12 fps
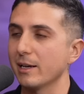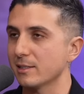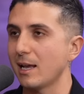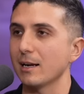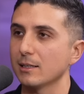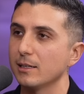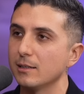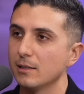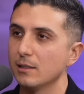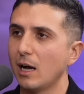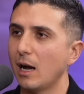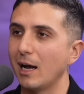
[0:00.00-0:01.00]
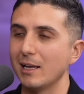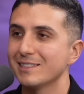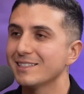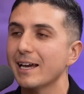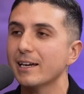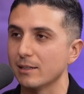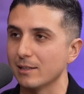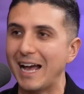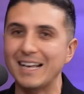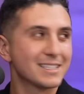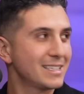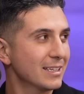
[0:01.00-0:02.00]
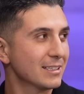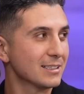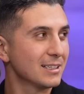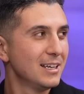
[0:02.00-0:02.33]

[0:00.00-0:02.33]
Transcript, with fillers: Exactly. You don't need a second.